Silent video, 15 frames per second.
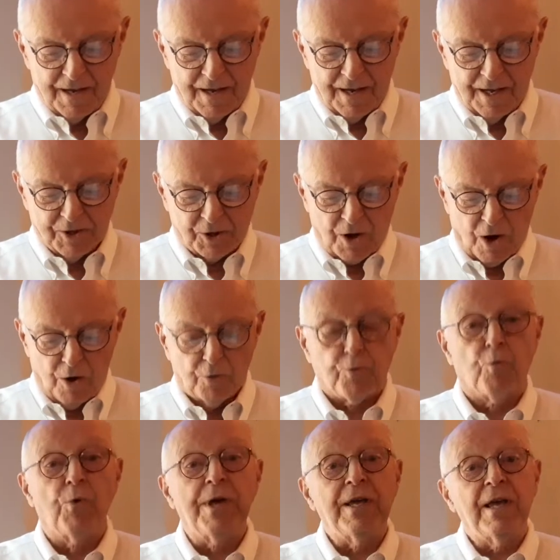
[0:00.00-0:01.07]
It's
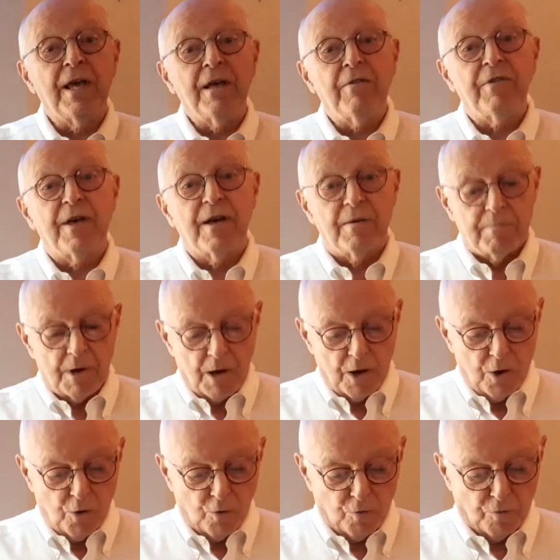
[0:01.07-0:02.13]
called Ringing Them
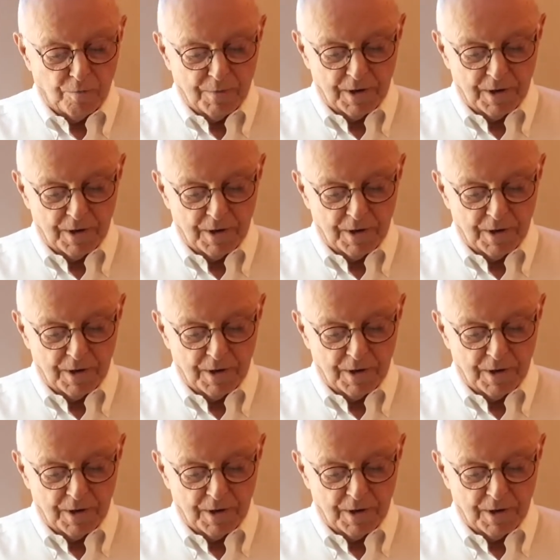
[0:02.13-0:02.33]
Home.